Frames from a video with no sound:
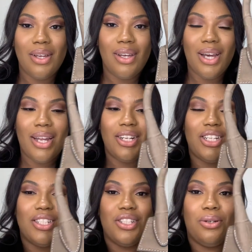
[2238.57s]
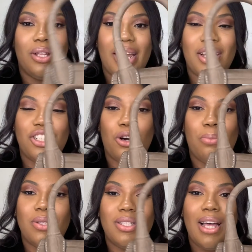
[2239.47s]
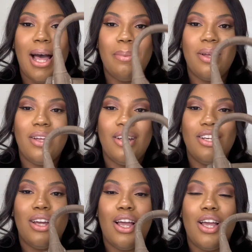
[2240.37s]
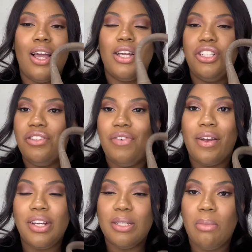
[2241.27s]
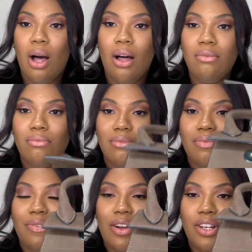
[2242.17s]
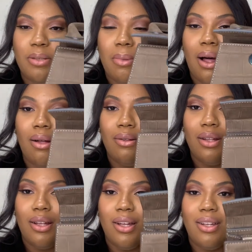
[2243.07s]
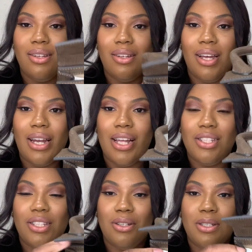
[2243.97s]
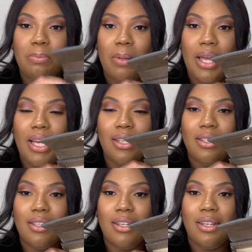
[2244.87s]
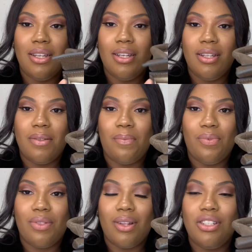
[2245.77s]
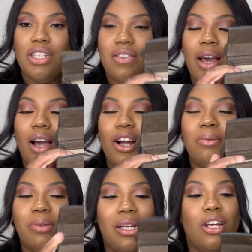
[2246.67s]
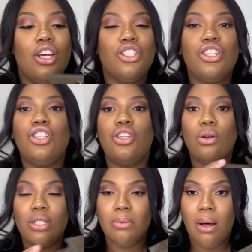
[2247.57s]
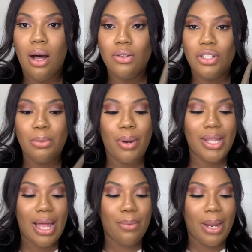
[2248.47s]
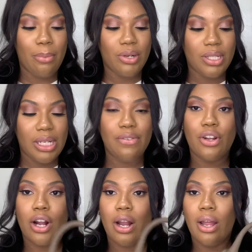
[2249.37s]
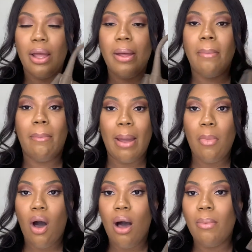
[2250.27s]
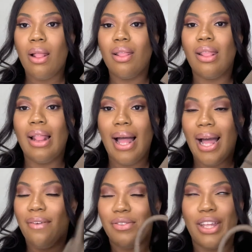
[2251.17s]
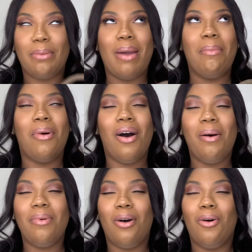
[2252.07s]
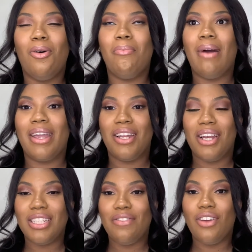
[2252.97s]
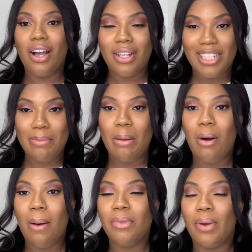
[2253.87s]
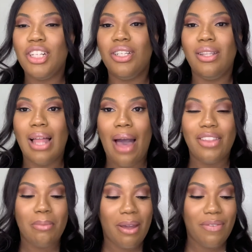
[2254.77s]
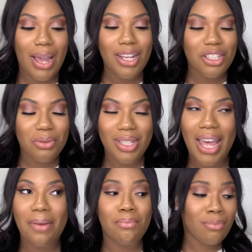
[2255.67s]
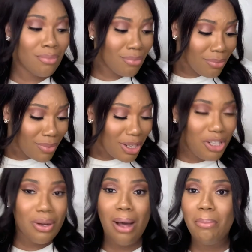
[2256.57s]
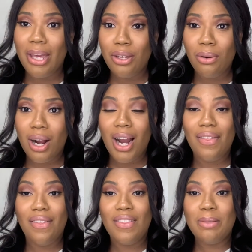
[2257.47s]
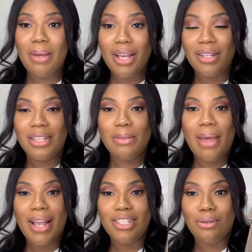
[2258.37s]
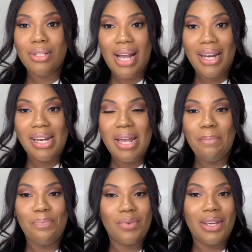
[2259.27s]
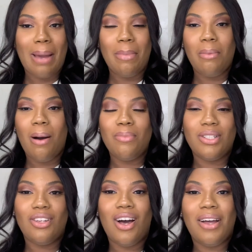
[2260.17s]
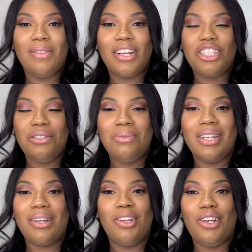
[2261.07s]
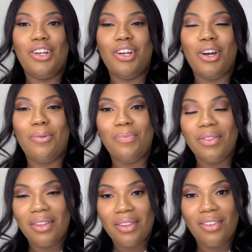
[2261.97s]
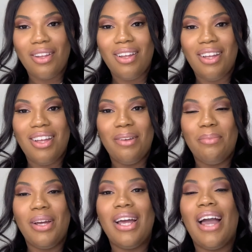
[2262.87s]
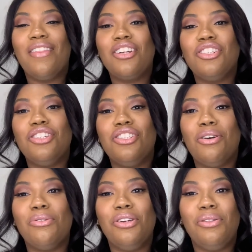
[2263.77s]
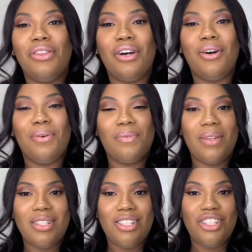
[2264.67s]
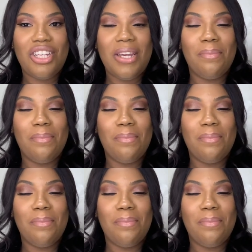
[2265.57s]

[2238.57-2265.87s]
And she has little like, she opens up She's very small, very small, and has little space. She's complete. She's so small to the point that when I received her, my mom laughed. Like my mom, oh my goodness. If y'all could see my mom, the way she laughed in my face, she was like, you know how big you are and then this big this bag is so tiny yeah my mom was not like she was like no no no but i think she's so cute though isn't she